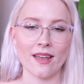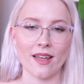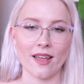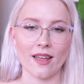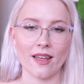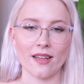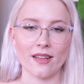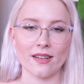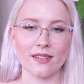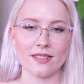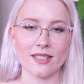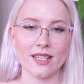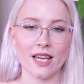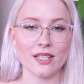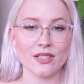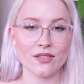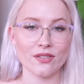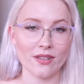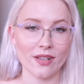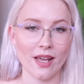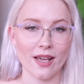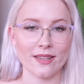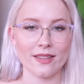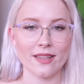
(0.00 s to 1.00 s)
and I
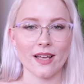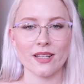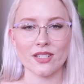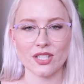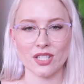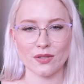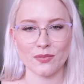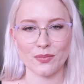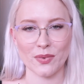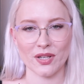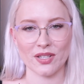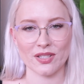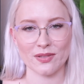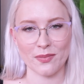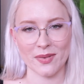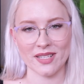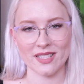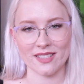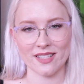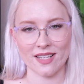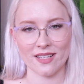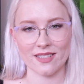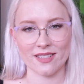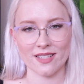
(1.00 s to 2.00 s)
do like that just because my
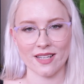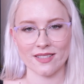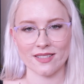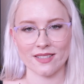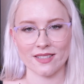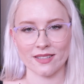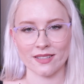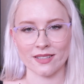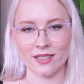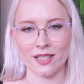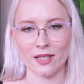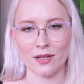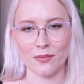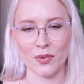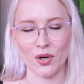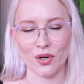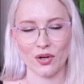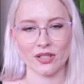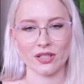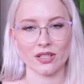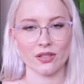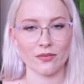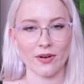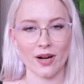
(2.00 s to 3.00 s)
skin tends to lean more
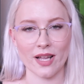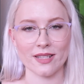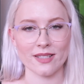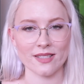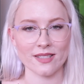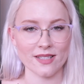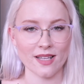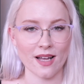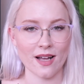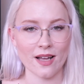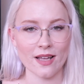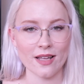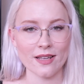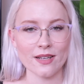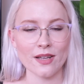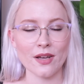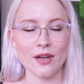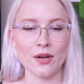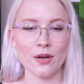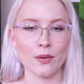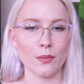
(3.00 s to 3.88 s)
on the red side